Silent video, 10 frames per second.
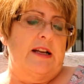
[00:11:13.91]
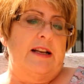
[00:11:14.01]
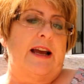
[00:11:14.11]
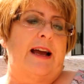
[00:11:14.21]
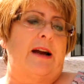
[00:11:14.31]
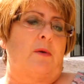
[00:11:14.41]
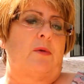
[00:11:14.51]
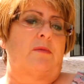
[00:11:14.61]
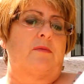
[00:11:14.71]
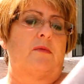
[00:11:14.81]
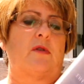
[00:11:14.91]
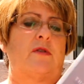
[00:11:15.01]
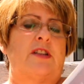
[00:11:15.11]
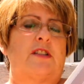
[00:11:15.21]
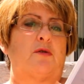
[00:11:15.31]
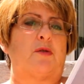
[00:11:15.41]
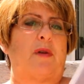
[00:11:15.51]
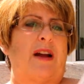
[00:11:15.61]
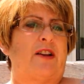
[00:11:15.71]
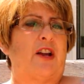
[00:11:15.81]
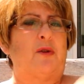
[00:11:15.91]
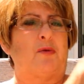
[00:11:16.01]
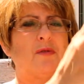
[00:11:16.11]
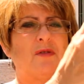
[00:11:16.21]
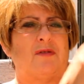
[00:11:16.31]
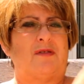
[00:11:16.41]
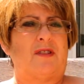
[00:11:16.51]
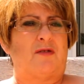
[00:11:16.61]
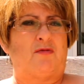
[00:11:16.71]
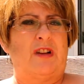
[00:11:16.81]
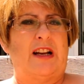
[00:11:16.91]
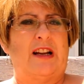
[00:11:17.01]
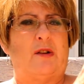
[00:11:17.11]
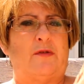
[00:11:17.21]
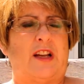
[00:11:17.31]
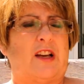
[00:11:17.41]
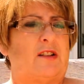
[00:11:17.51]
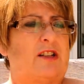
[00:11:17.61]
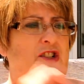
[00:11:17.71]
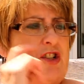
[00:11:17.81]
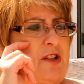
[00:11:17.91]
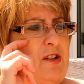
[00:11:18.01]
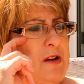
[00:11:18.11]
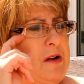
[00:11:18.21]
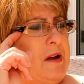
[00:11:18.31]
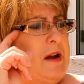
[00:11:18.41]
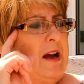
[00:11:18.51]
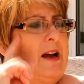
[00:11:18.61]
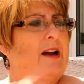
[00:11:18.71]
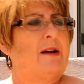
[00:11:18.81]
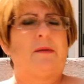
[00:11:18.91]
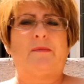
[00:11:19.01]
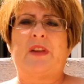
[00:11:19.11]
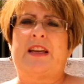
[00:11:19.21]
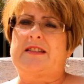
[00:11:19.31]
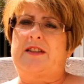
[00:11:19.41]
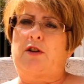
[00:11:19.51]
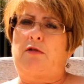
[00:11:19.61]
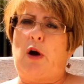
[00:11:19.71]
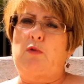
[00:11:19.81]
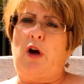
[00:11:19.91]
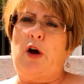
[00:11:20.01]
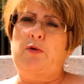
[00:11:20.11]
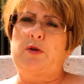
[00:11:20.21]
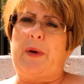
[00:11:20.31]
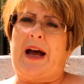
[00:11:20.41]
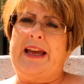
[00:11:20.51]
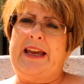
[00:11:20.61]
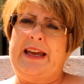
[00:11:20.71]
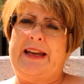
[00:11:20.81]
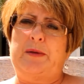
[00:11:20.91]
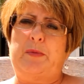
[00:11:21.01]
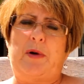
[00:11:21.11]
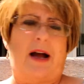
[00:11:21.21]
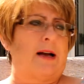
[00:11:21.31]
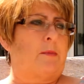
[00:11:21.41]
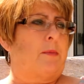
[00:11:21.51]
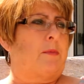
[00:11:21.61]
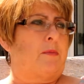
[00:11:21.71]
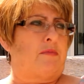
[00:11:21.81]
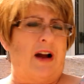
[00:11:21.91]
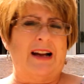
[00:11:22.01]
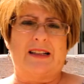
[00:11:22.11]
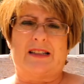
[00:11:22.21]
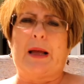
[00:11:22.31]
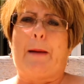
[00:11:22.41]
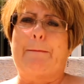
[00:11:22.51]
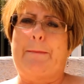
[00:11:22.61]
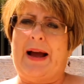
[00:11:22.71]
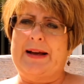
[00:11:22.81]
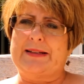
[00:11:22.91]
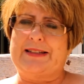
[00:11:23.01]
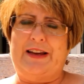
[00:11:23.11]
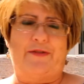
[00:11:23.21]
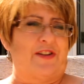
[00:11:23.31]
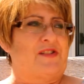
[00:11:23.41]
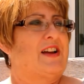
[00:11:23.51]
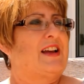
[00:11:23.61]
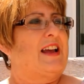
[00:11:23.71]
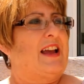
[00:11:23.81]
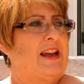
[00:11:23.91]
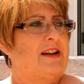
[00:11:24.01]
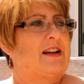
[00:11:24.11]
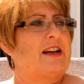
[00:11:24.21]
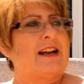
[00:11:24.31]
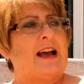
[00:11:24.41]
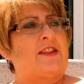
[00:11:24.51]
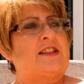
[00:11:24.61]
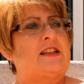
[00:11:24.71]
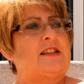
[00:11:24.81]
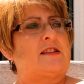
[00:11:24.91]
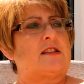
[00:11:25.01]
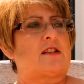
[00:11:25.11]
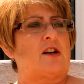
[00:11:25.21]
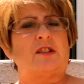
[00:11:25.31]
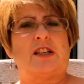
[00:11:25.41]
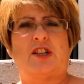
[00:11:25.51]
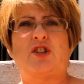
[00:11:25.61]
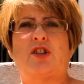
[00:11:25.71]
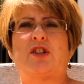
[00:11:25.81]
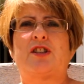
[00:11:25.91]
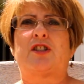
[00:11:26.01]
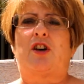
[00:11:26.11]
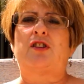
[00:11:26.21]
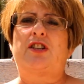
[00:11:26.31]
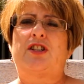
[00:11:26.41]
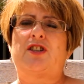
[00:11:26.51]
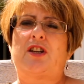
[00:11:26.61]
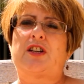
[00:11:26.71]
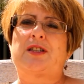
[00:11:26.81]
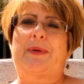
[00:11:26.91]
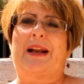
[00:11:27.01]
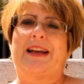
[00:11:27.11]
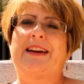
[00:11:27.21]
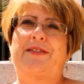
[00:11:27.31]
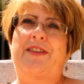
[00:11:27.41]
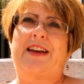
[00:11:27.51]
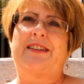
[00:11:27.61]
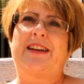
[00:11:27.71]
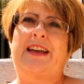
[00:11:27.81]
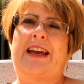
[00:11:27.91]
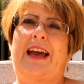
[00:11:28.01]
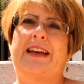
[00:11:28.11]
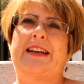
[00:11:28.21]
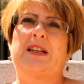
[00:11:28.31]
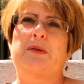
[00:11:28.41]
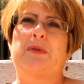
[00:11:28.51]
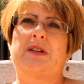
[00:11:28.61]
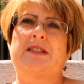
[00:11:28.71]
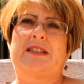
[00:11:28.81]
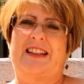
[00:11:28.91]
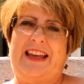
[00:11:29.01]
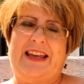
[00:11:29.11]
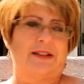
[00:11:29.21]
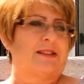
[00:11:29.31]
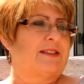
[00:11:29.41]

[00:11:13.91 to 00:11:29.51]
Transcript: Now, this looks brand new. It's really in lovely condition. Uh, it's The Crow Road by Iain Banks, Banks, Banks even, Iain. Now this is the Scottish, the Scottish spelling of Iain, Iain, but it's still Iain.